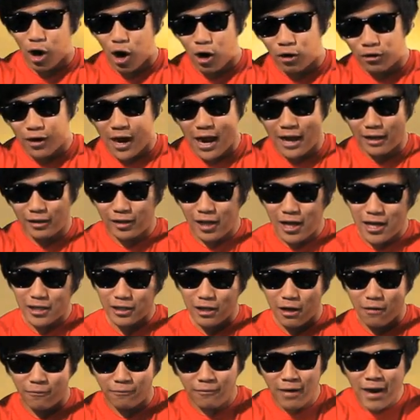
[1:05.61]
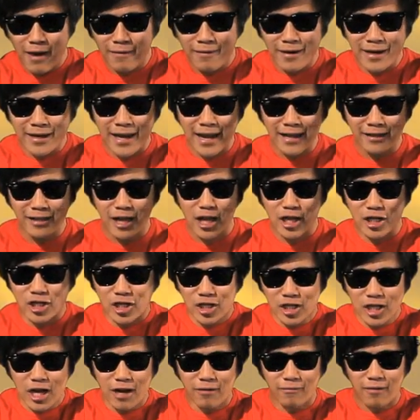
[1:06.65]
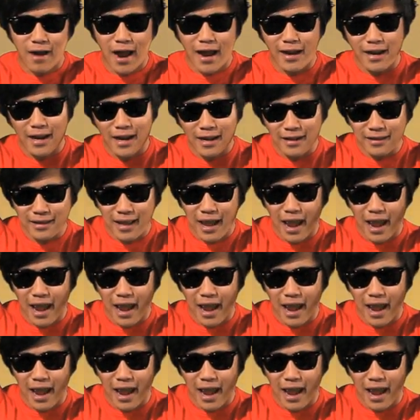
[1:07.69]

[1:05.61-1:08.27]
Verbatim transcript: go like this and really get the shit right in